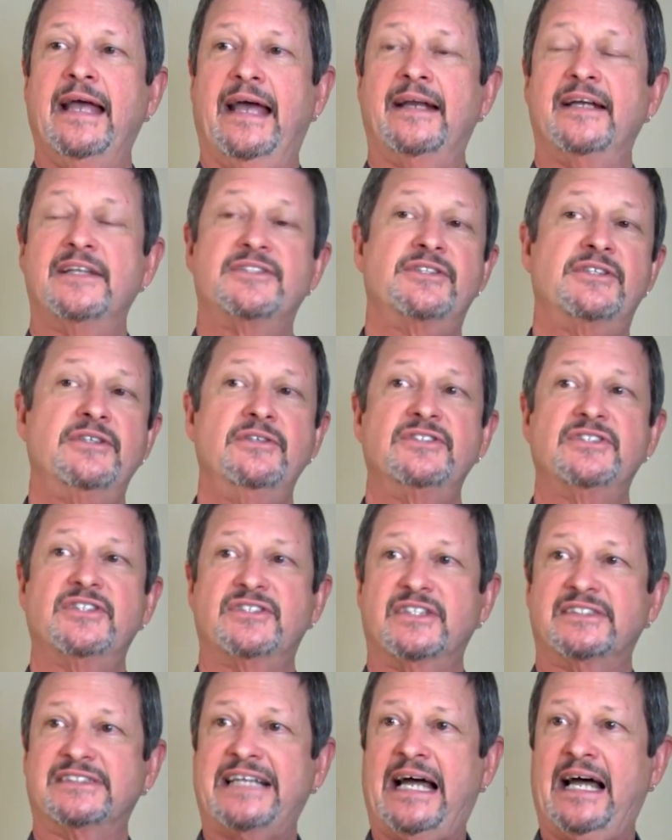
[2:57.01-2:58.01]
and it's used
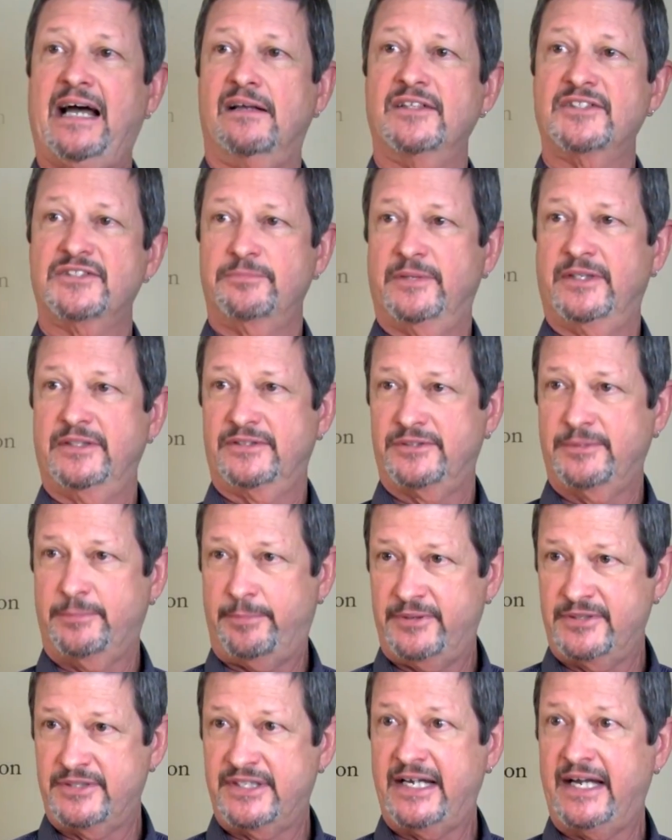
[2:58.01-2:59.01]
as a talisman to
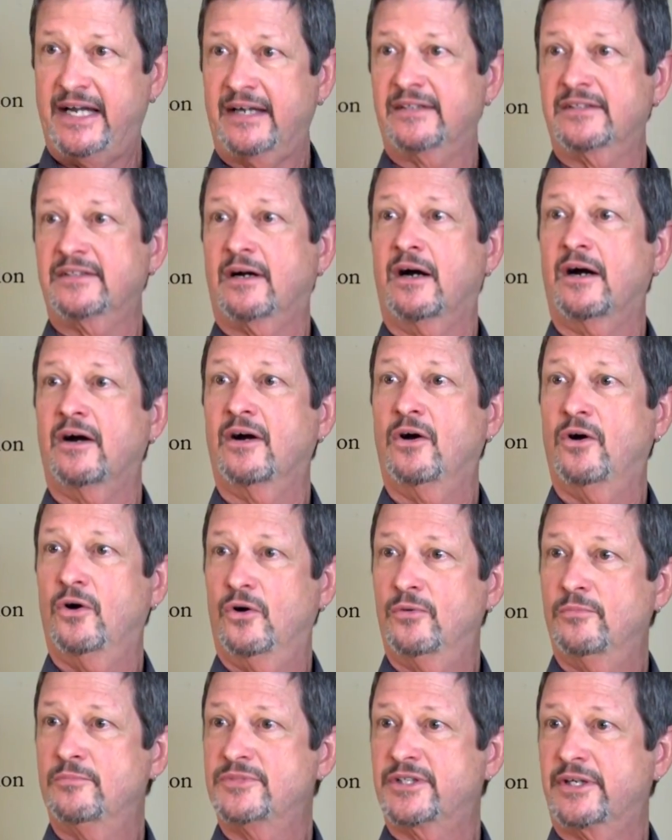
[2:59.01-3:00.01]
protect our
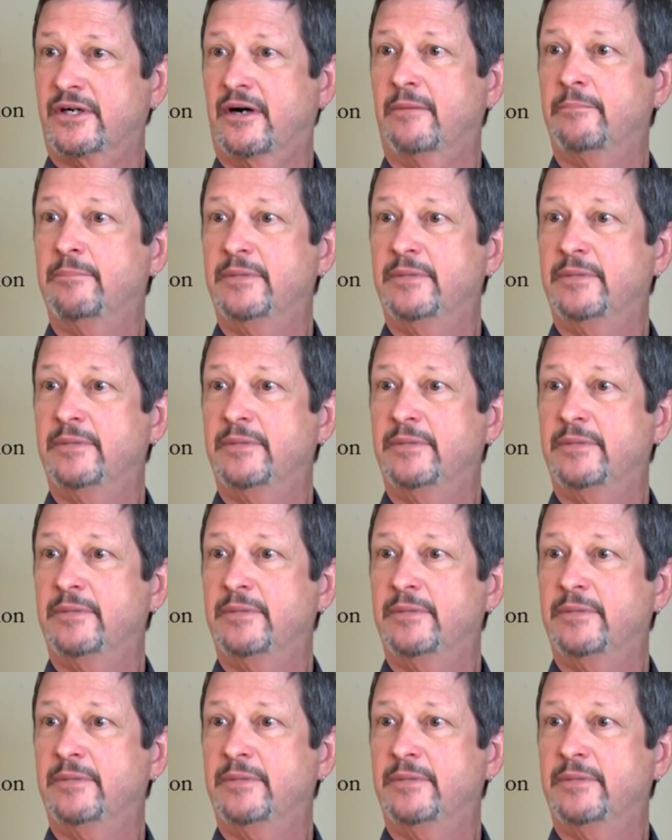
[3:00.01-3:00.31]
homes and our